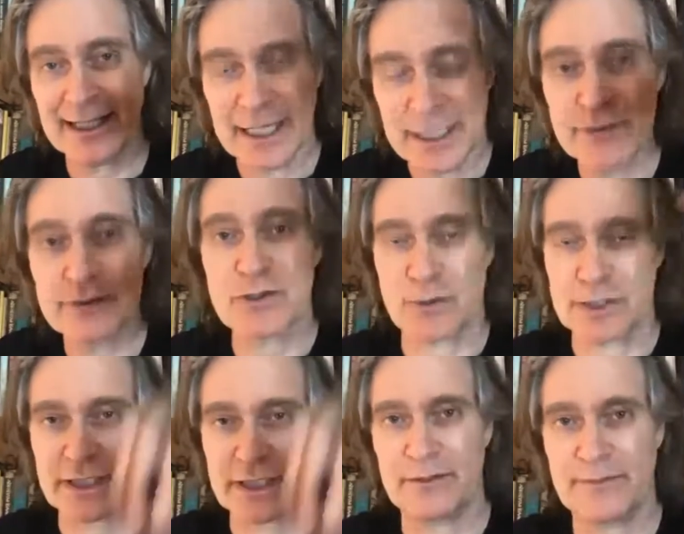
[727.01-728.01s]
a new
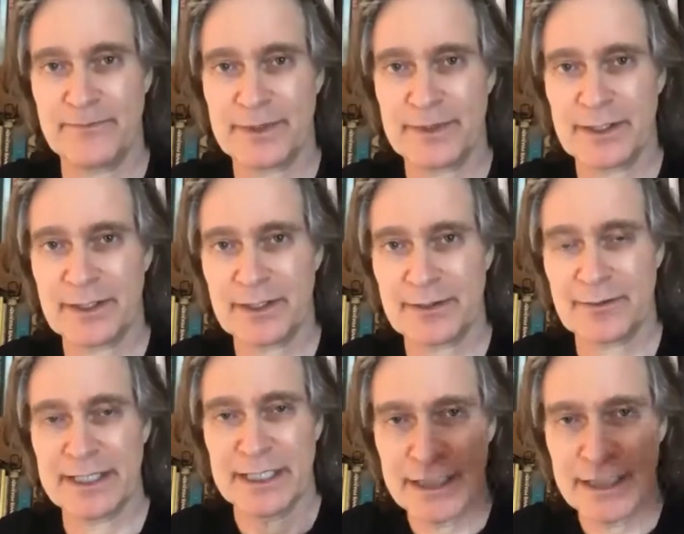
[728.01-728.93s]
source code, right?